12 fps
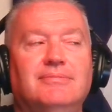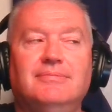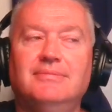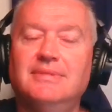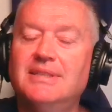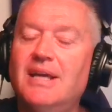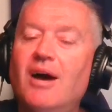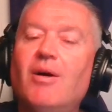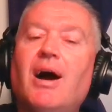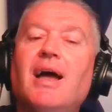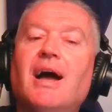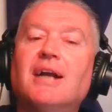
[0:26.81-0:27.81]
No,
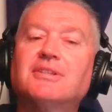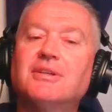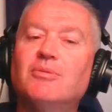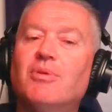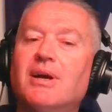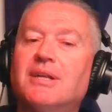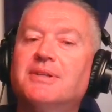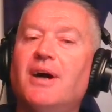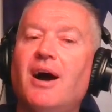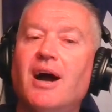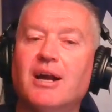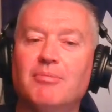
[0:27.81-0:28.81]
I actually want to
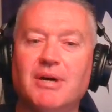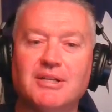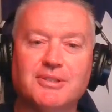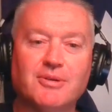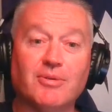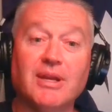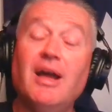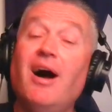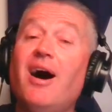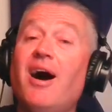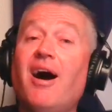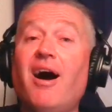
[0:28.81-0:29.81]
talk about a story
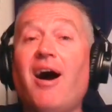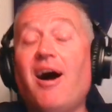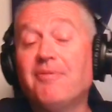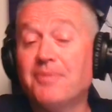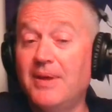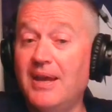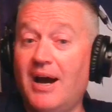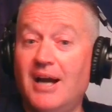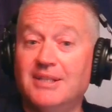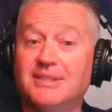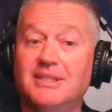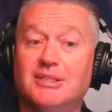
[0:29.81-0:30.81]
off the
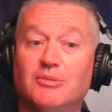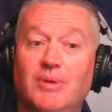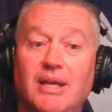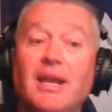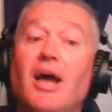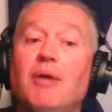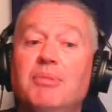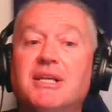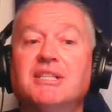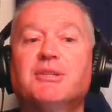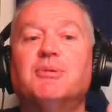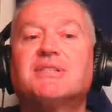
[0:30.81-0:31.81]
ice this week
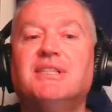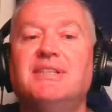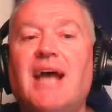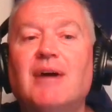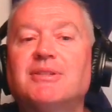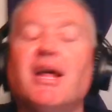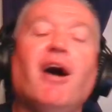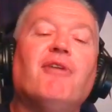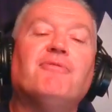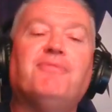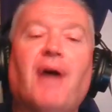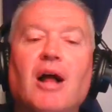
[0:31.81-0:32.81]
because it was announced
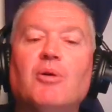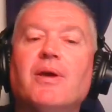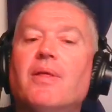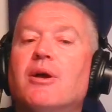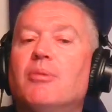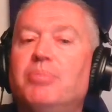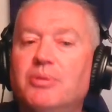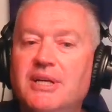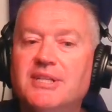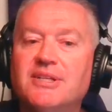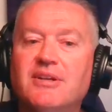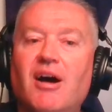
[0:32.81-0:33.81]
following the
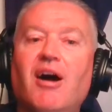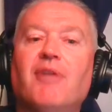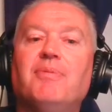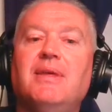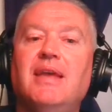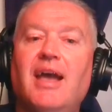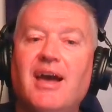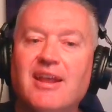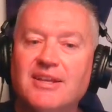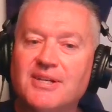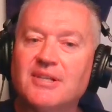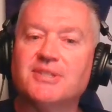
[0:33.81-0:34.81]
completion of the
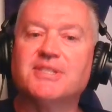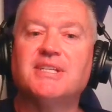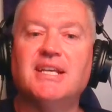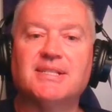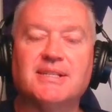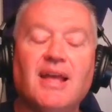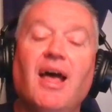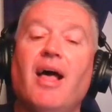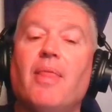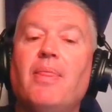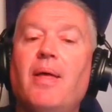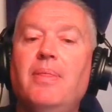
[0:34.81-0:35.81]
NHL season
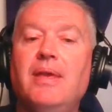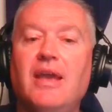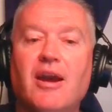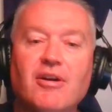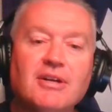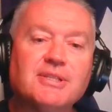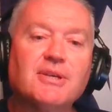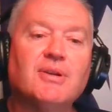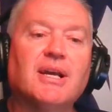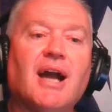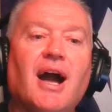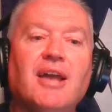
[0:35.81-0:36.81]
that the Arizona
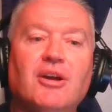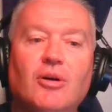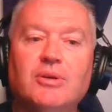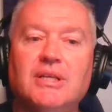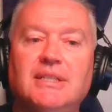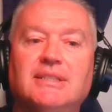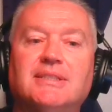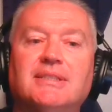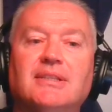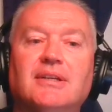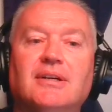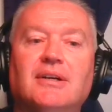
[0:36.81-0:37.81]
Coyotes
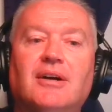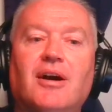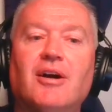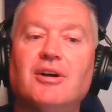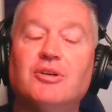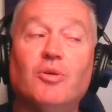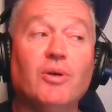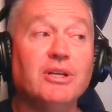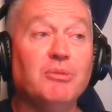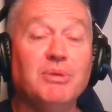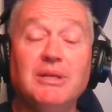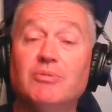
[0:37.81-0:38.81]
are going to
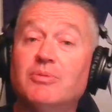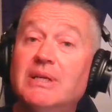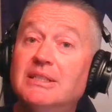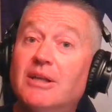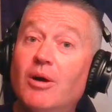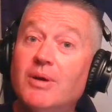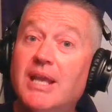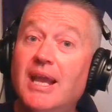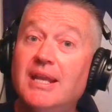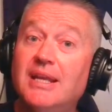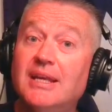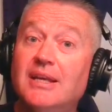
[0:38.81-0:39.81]
be
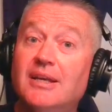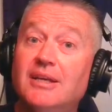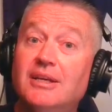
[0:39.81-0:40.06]
relocating